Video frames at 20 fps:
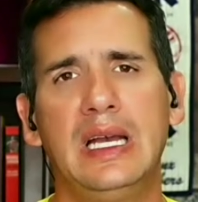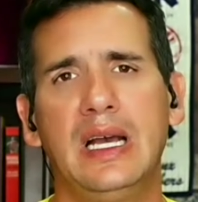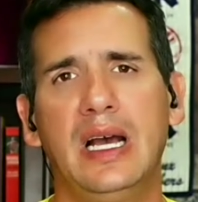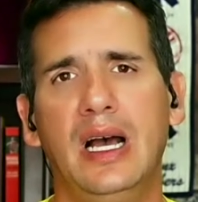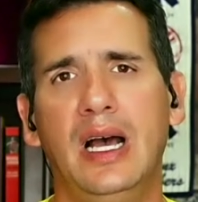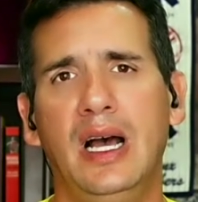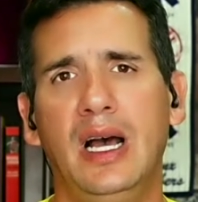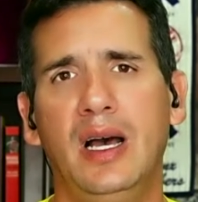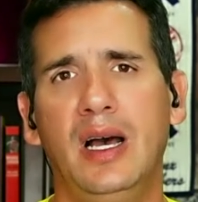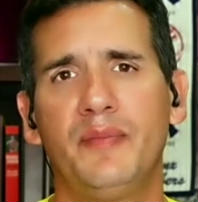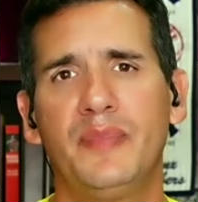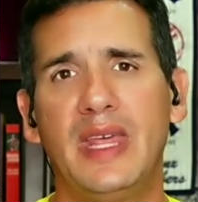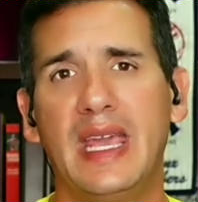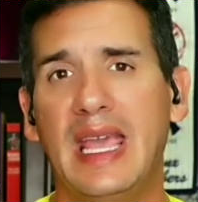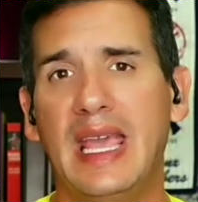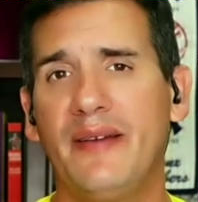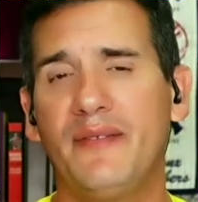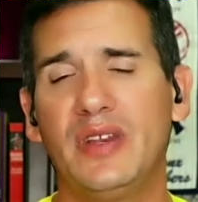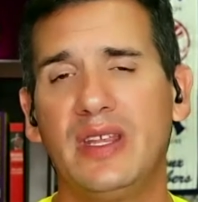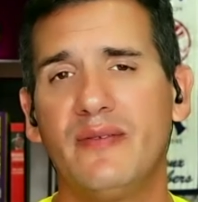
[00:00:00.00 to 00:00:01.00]
They
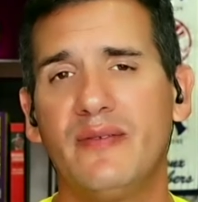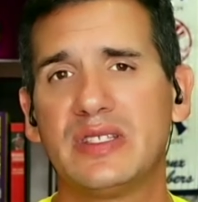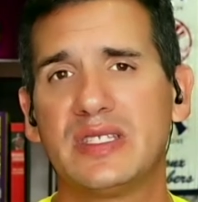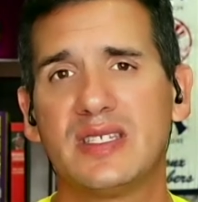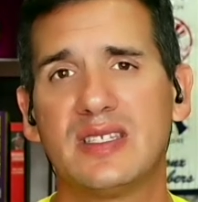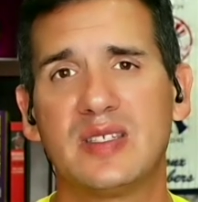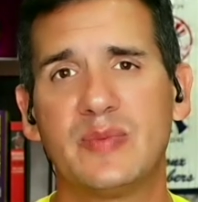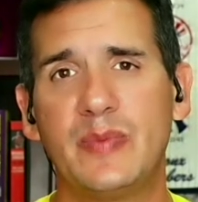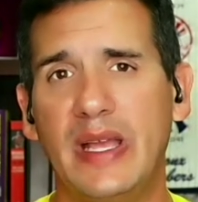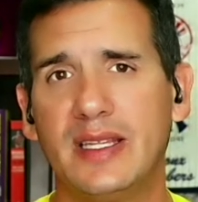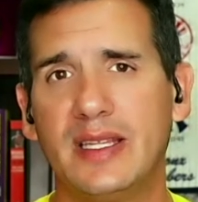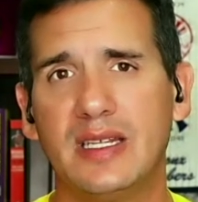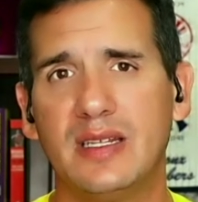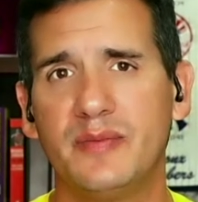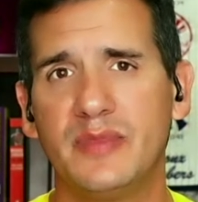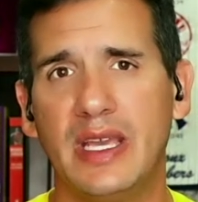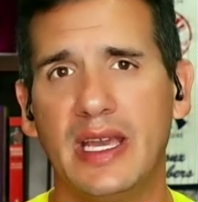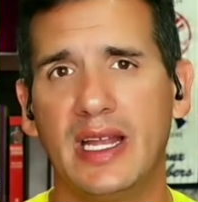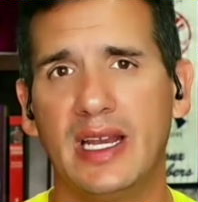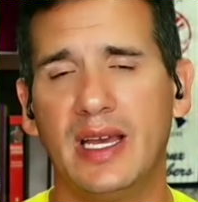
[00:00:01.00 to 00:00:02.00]
haven't even suspended
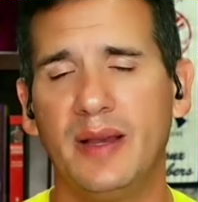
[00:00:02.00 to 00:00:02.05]
him yet.